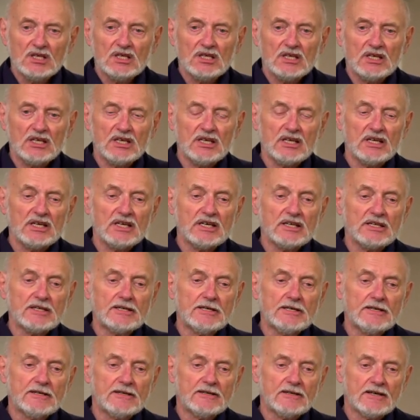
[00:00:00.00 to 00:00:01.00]
And
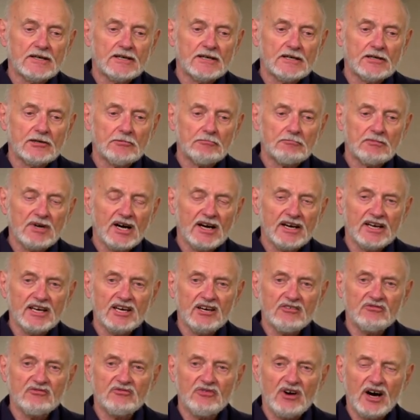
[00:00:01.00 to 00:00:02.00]
I
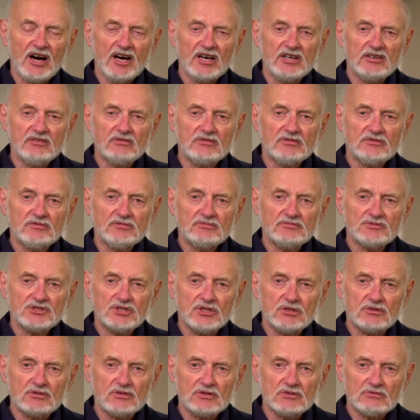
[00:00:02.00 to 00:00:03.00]
have 5
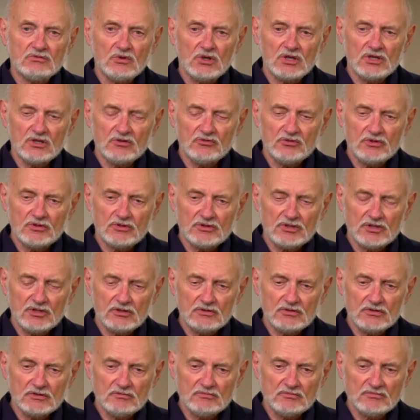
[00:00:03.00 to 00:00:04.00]
children, wonderful
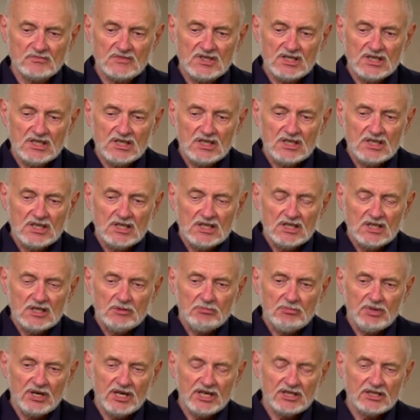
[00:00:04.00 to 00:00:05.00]
children.
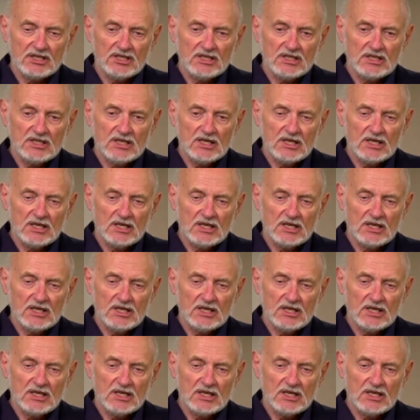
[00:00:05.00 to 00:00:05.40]
But